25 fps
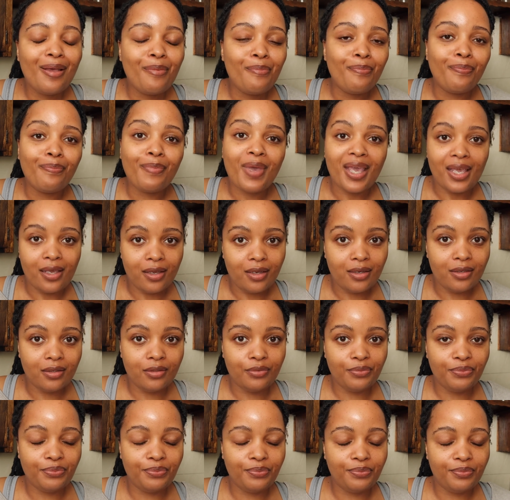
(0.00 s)
make,
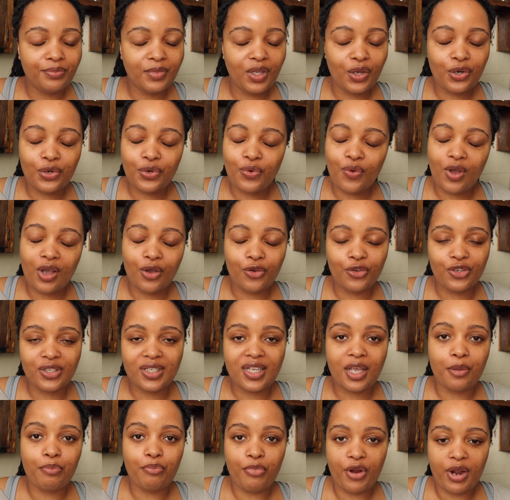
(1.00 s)
I don't know why I always
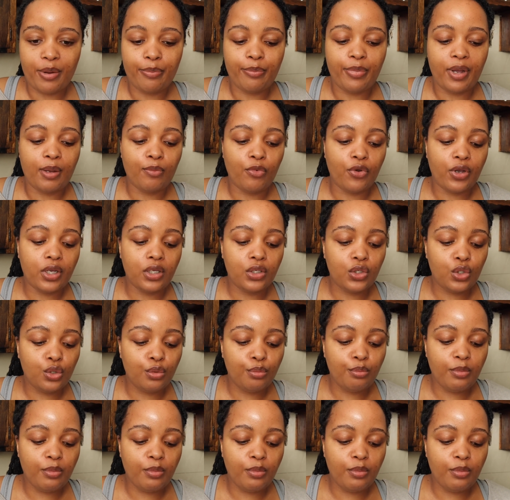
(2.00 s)
say prep, I'm going to